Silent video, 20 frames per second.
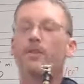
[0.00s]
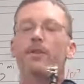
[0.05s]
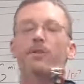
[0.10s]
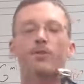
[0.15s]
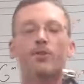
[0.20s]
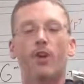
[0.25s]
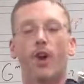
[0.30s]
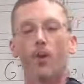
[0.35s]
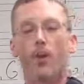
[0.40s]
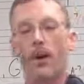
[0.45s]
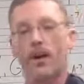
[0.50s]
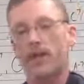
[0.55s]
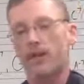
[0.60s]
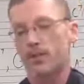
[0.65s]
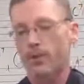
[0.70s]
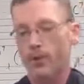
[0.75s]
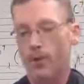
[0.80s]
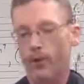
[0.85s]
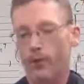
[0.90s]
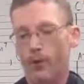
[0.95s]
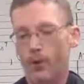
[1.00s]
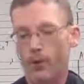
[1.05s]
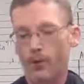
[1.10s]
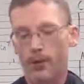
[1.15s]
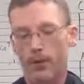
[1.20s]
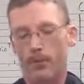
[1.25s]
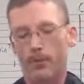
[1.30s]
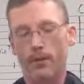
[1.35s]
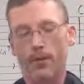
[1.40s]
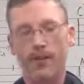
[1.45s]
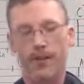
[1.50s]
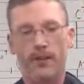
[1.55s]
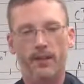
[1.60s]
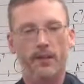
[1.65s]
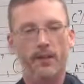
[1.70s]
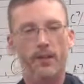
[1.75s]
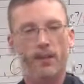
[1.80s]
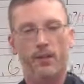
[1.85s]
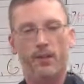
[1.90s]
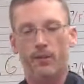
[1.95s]
so on and so forth, and play it
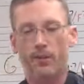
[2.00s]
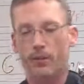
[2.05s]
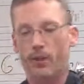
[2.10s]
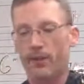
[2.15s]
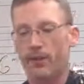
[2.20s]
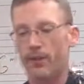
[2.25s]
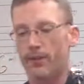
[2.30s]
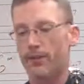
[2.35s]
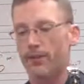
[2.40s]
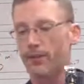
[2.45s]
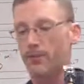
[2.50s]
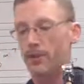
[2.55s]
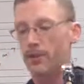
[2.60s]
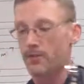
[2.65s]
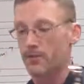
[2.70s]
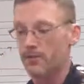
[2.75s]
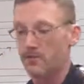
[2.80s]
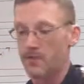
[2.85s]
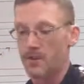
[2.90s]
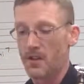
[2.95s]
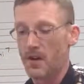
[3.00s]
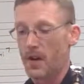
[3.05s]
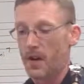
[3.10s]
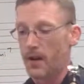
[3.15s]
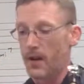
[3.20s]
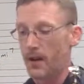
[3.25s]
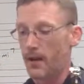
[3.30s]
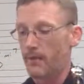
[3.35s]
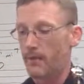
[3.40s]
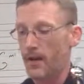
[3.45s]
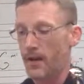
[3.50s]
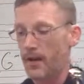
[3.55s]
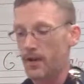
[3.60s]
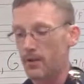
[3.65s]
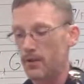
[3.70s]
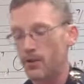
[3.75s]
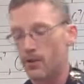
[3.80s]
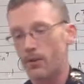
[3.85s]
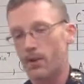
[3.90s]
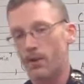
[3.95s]
through all the different measures. I
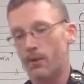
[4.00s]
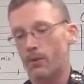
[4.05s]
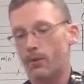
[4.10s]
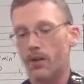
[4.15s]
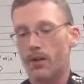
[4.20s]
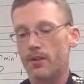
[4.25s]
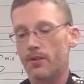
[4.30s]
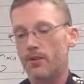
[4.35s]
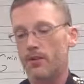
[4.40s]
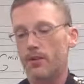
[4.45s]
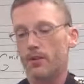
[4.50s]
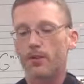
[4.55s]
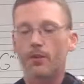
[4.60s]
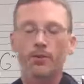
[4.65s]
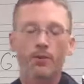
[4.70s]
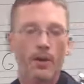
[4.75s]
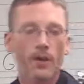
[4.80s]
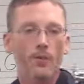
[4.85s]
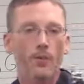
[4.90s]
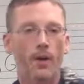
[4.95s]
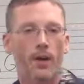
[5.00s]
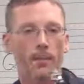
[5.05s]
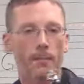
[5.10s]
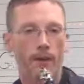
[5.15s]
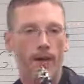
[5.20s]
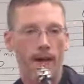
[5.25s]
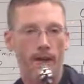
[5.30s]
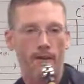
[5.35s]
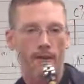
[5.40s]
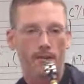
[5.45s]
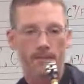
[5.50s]
could do a 1, 2, 3, 1 pattern.